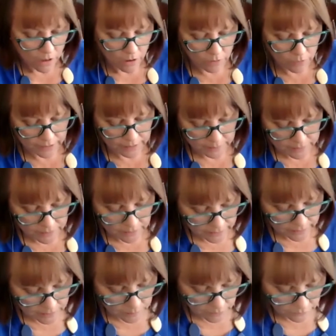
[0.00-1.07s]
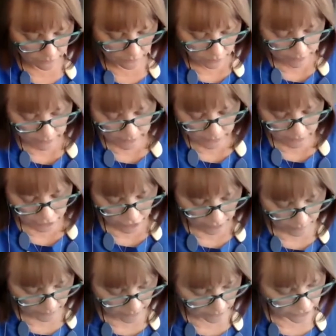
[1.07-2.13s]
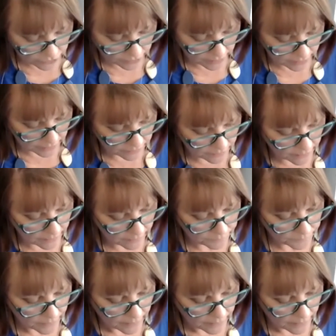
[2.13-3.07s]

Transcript: All right, so let's move on and I'll show you what else you get in there.